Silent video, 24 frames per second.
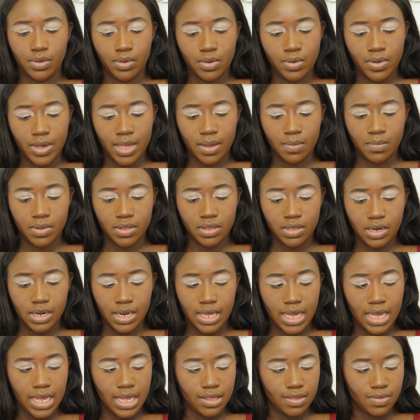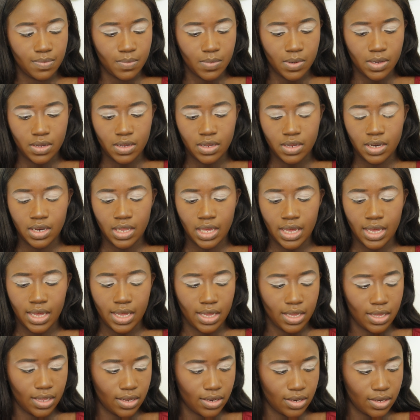go in with the last one,
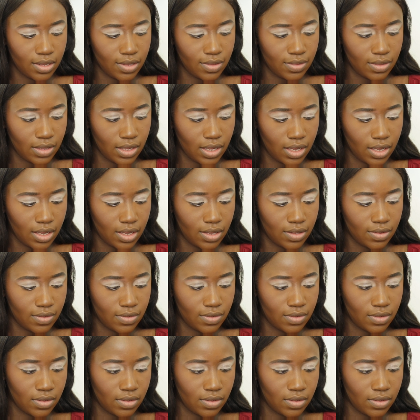and this is